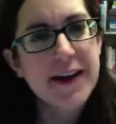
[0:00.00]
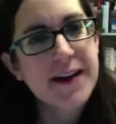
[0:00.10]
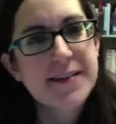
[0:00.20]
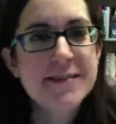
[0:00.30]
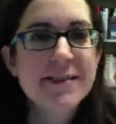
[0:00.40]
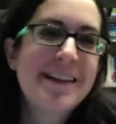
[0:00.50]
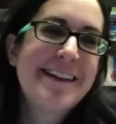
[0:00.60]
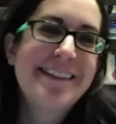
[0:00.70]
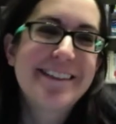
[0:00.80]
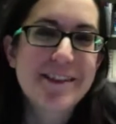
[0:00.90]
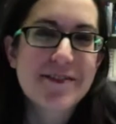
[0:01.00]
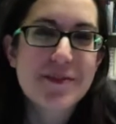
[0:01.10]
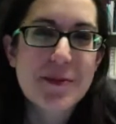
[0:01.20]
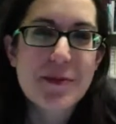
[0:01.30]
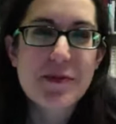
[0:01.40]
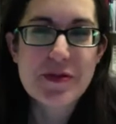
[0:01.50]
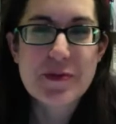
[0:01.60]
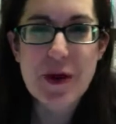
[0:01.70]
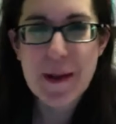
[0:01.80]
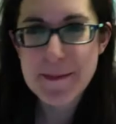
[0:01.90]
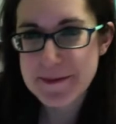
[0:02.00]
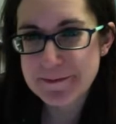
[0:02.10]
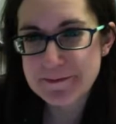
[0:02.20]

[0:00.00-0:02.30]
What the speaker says: I guess, for the prompt.